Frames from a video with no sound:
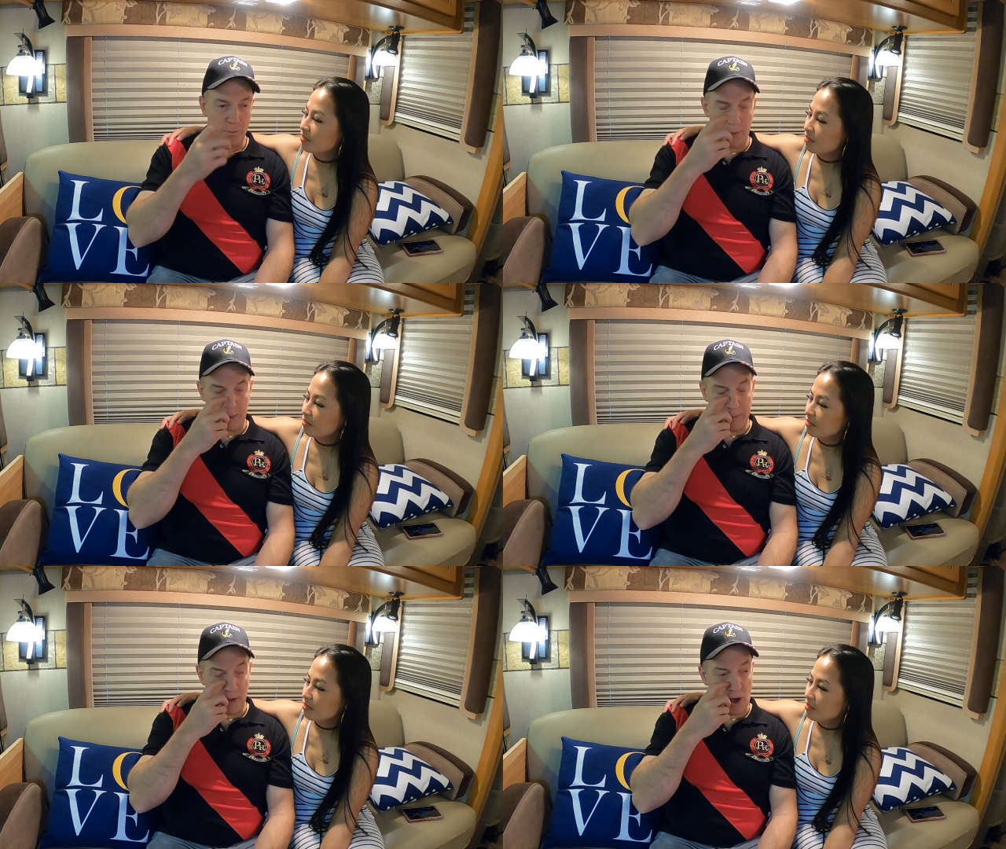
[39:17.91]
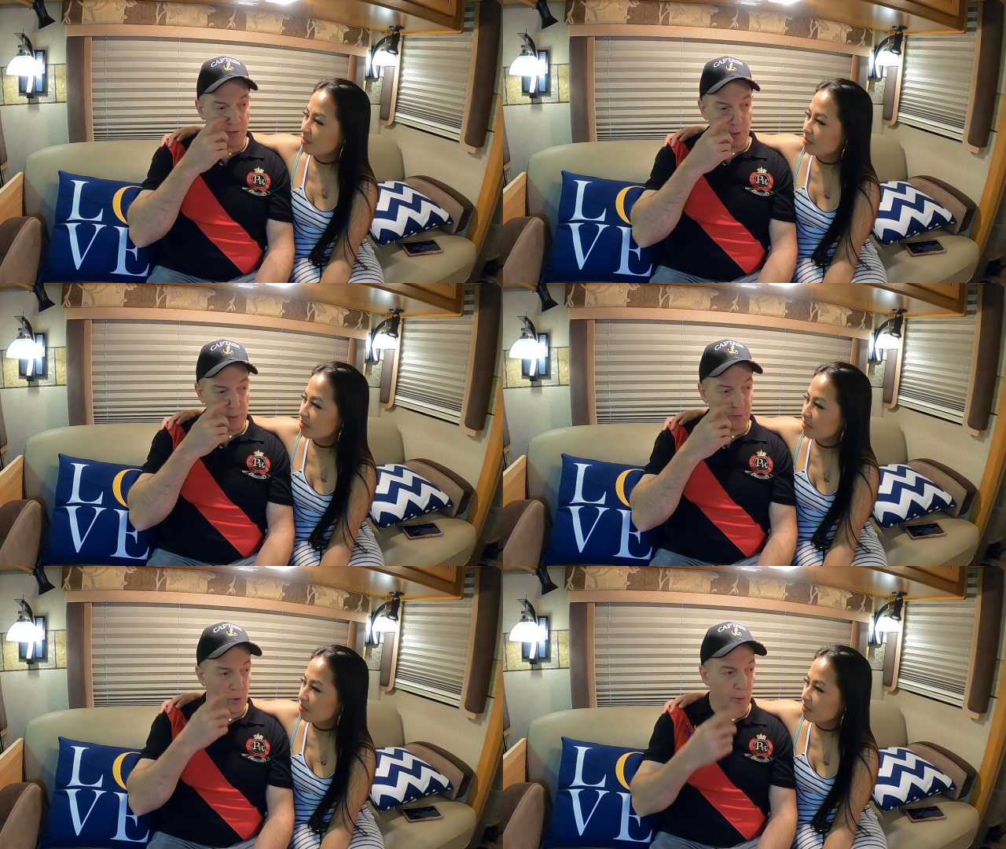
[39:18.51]
Speaker 1: make me an offer
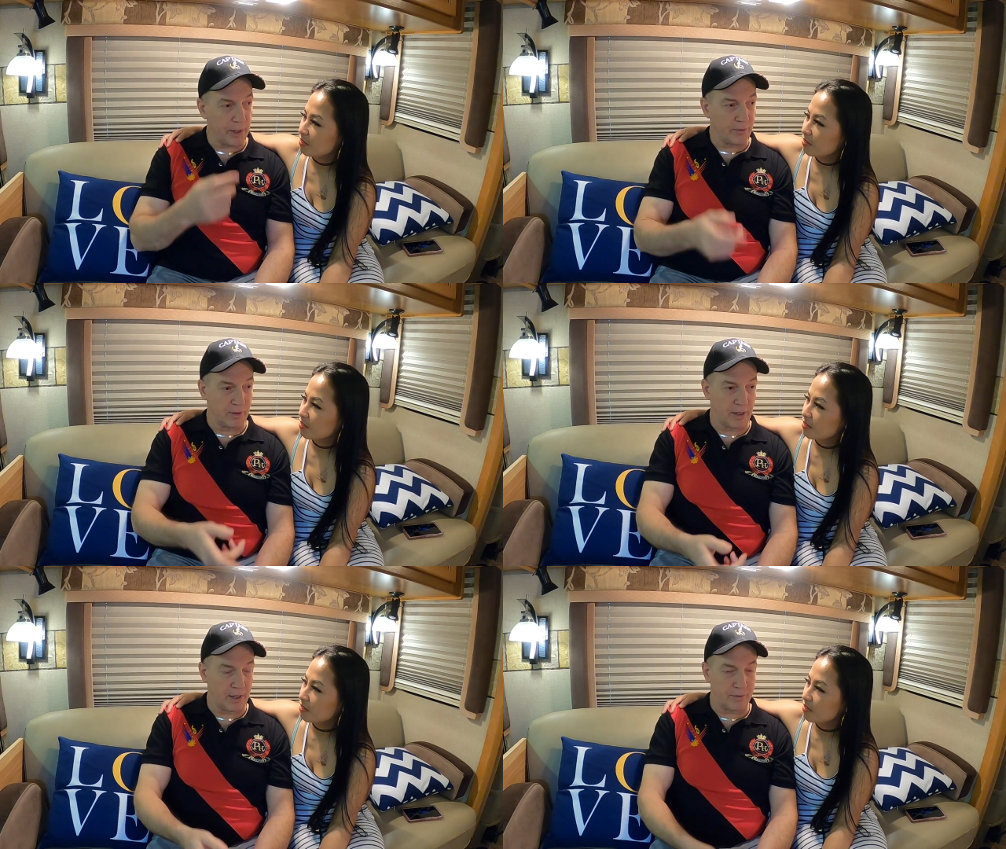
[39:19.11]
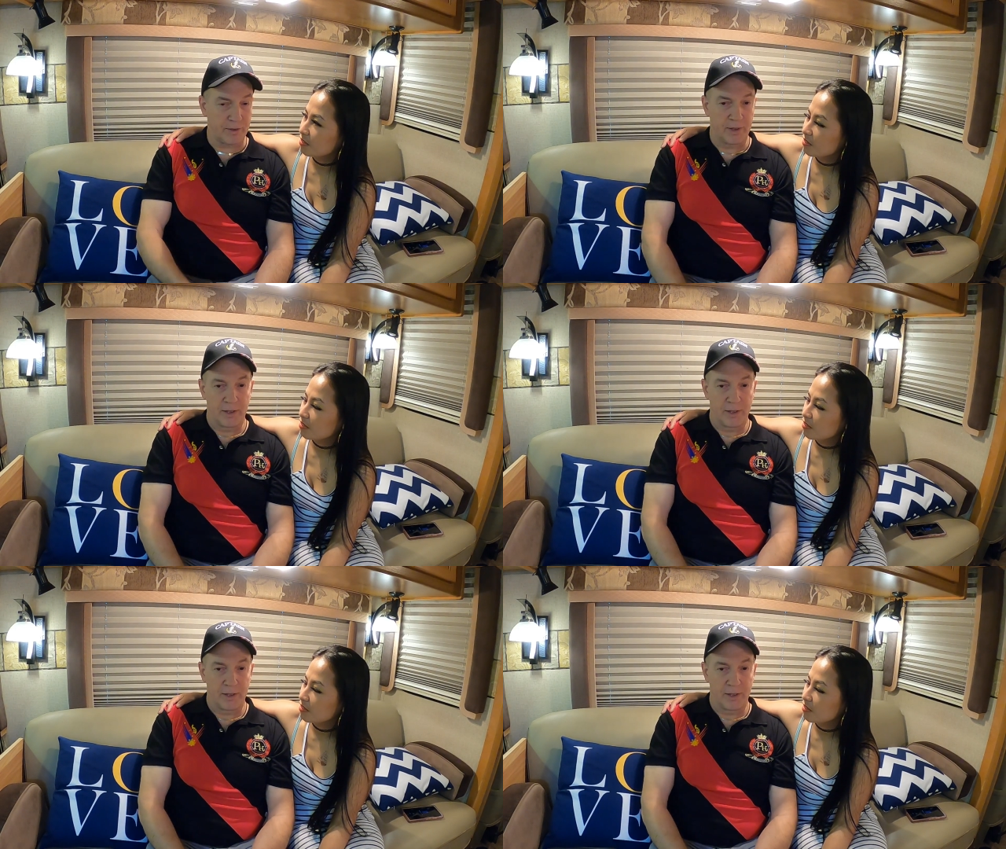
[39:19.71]
before we even left,